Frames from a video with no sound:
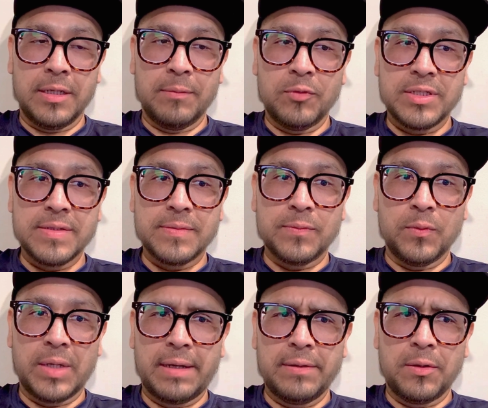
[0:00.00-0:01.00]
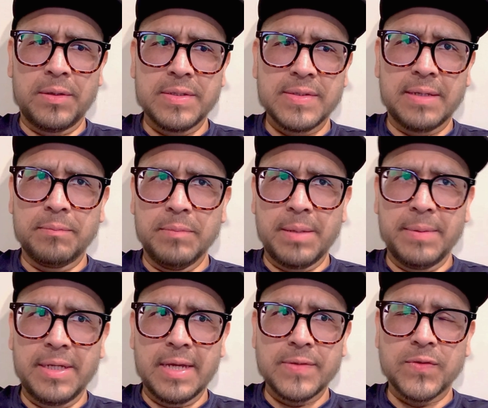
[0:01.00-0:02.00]
which is what I noticed like maybe
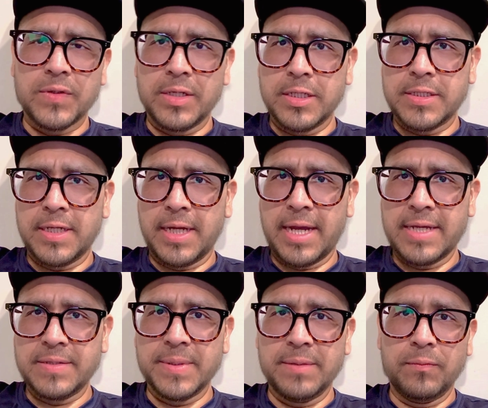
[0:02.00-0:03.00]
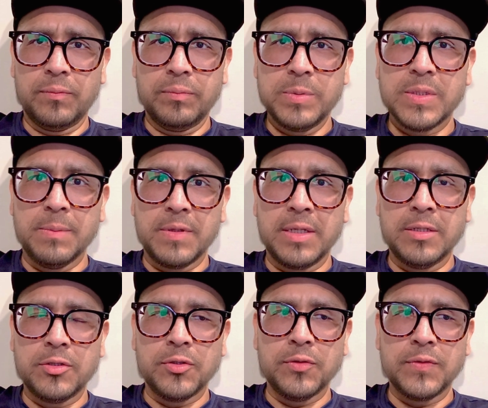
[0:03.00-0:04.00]
yesterday and today has been some of the
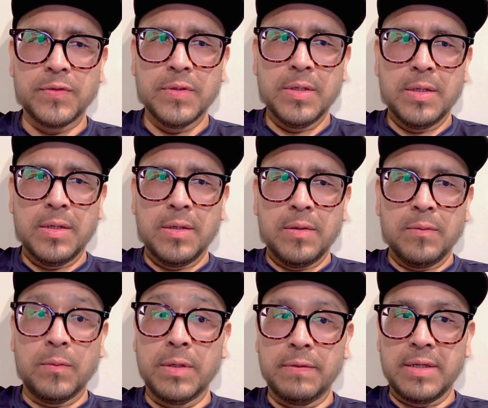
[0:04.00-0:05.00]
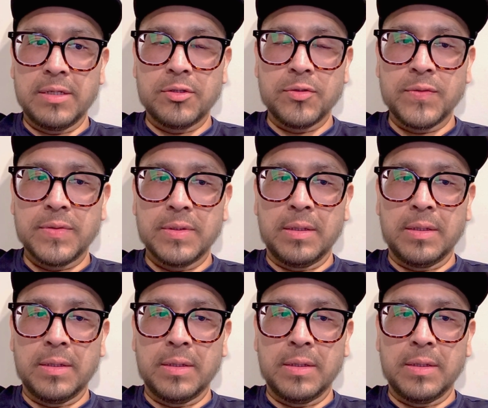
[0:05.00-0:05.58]
issues. One of the issues.